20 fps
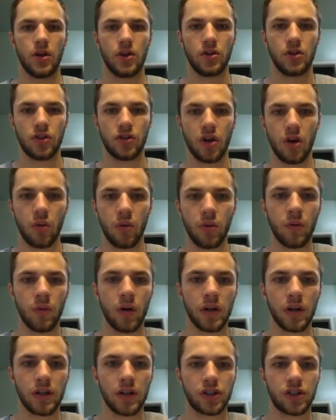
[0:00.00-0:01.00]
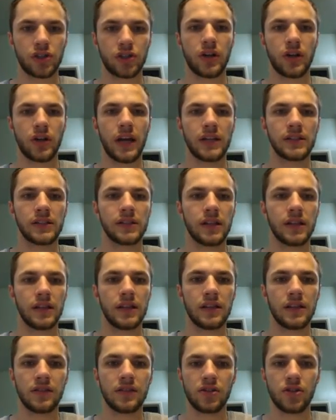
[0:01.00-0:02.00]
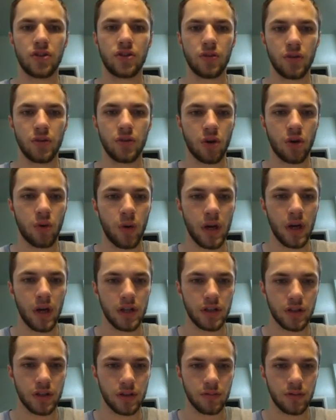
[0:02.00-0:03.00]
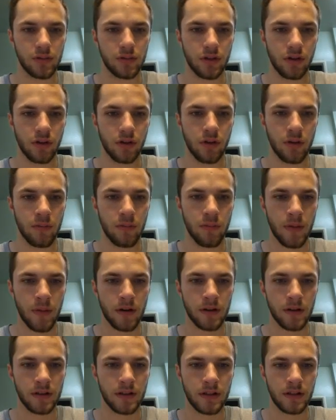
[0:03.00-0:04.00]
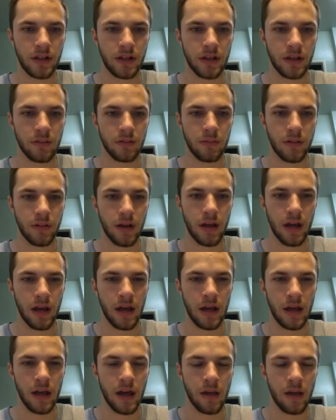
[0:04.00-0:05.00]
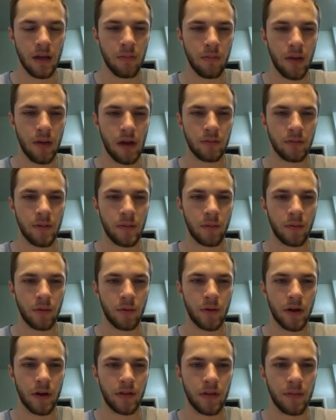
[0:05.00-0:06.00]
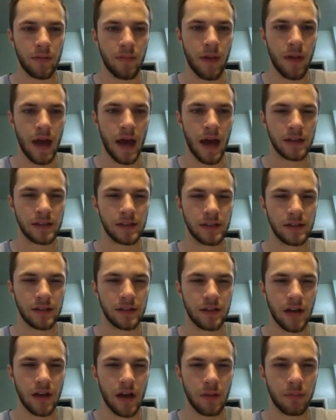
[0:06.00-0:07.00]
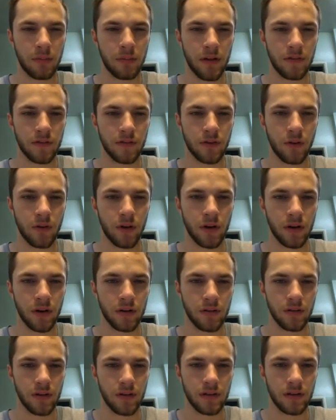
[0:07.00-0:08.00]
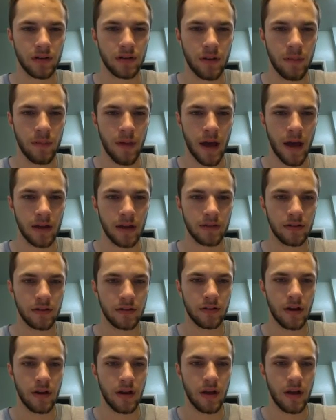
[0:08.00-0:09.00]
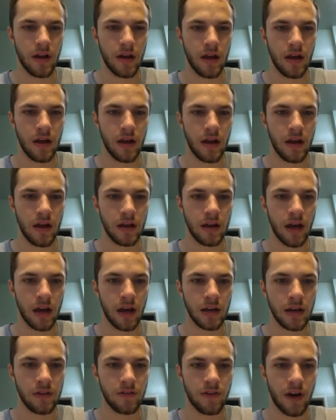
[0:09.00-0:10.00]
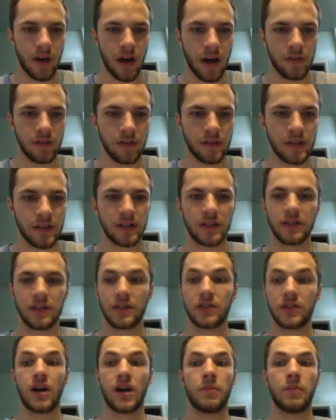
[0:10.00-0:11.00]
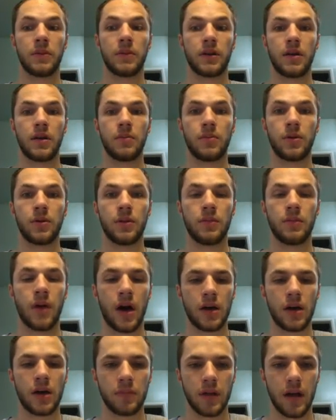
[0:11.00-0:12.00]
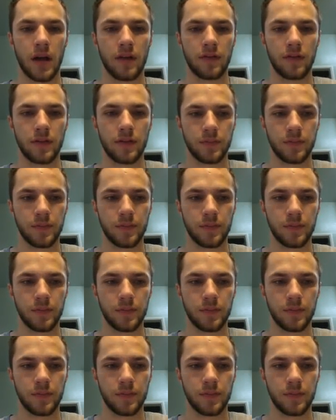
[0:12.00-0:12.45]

So we want to translate this into an equation. So americium, Am, and remember we write the mass in the top left corner, this is the mass, and 95, because that's its atomic number in the bottom left,